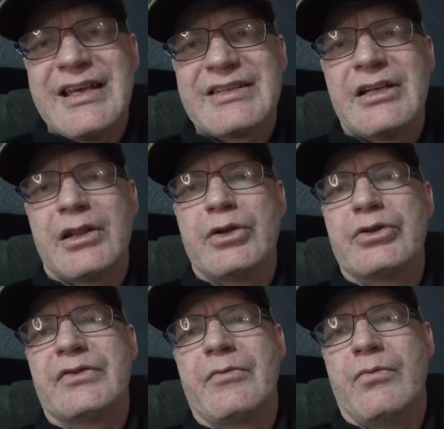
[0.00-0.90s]
lesson I
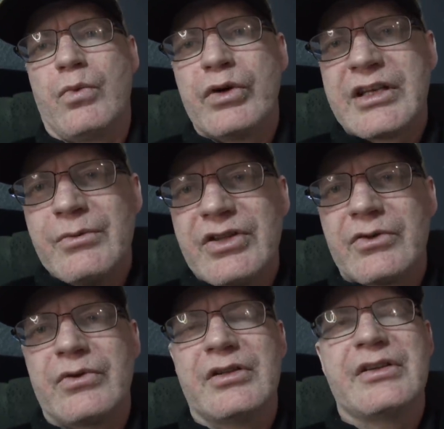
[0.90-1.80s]
learned from working with the
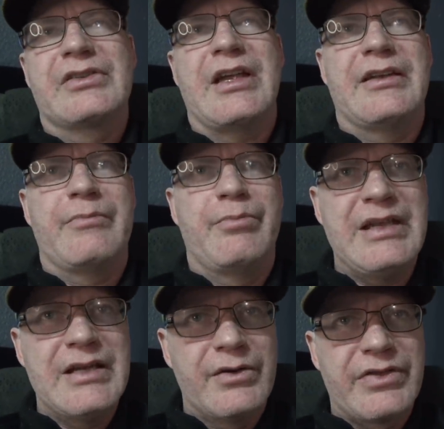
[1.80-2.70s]
gorillas and
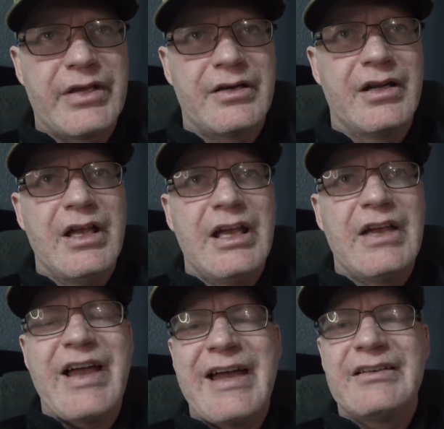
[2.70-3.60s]
being out there.
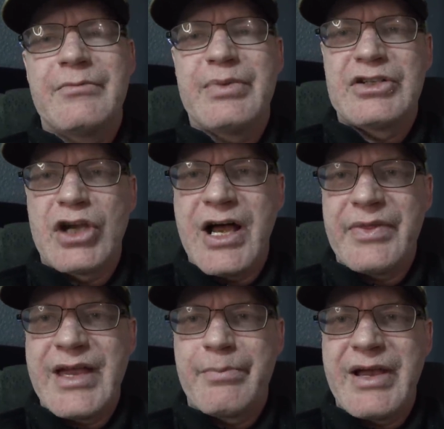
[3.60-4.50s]
If I hadn't been
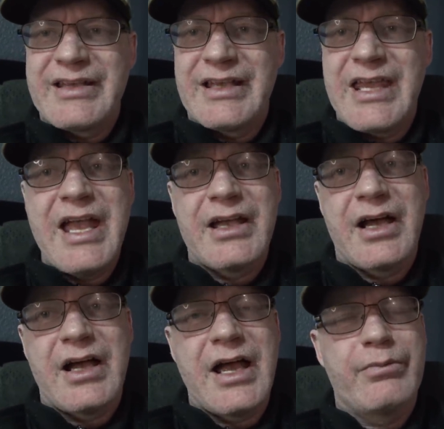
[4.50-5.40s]
taught that by
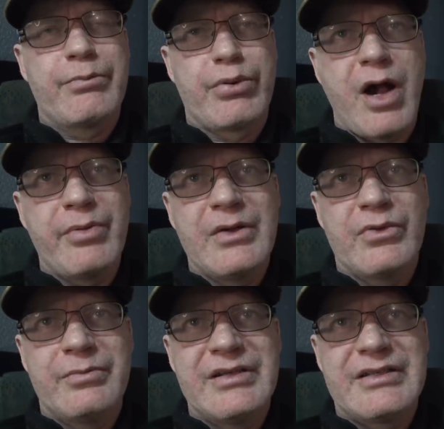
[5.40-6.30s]
Kakanga, I probably
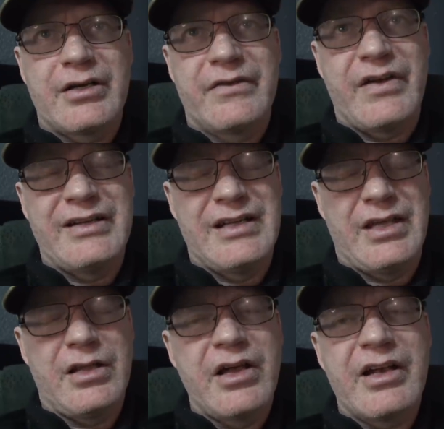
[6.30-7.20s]
would have been terrified. And I
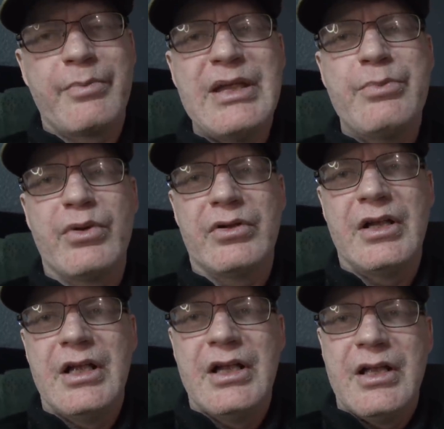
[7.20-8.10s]
think a lot of people
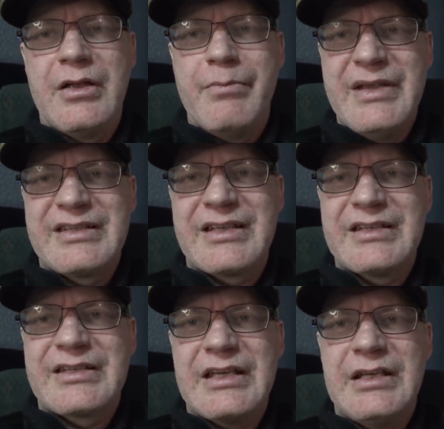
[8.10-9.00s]

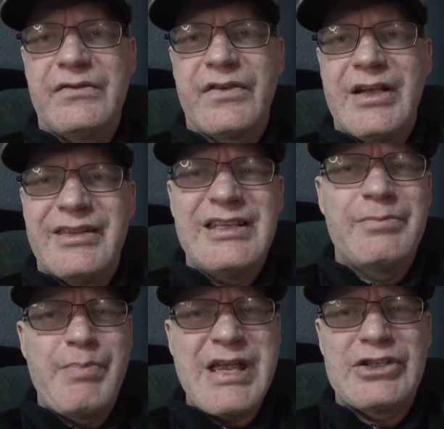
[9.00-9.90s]
misconceive these
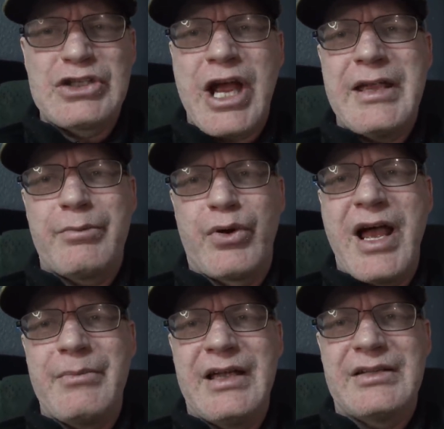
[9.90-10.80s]
big giant
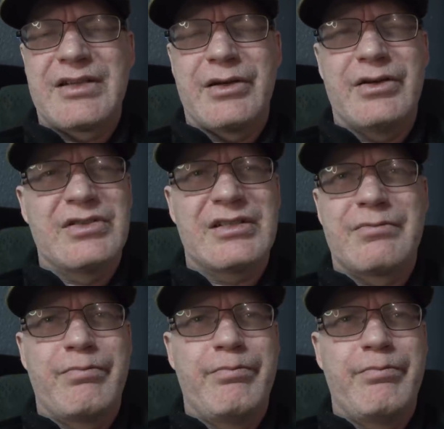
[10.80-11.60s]
primates that are just